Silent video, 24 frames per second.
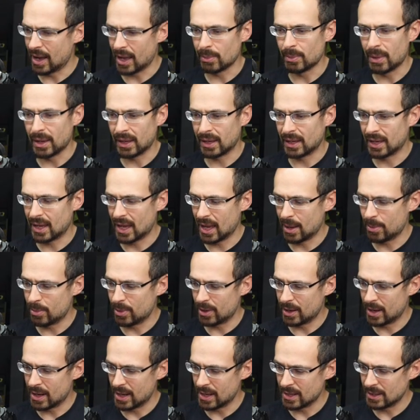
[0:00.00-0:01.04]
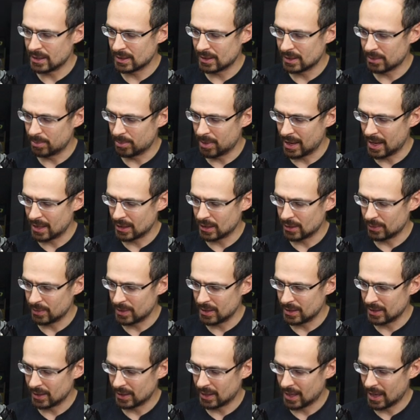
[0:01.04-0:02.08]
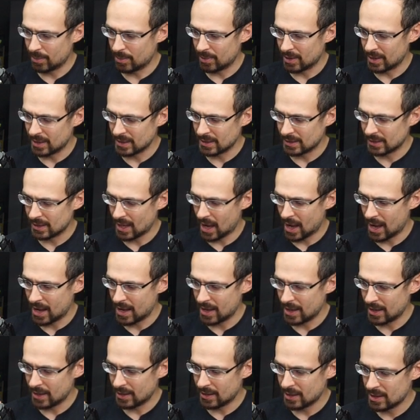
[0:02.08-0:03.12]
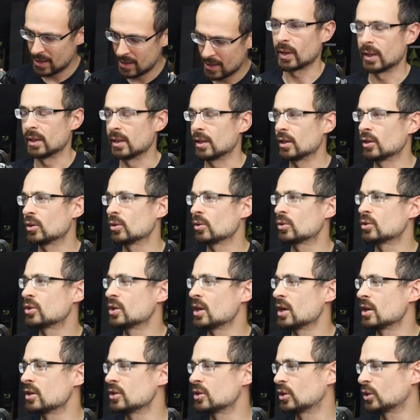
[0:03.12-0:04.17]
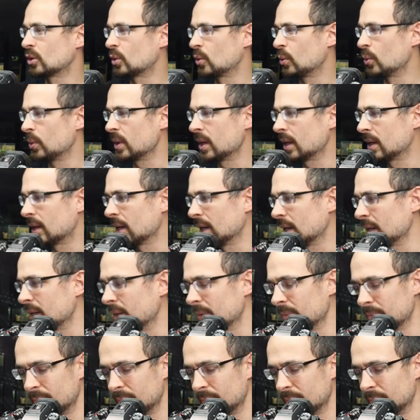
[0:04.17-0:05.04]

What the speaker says: And my camera is, the battery in the camera is dying. I need to change it quickly.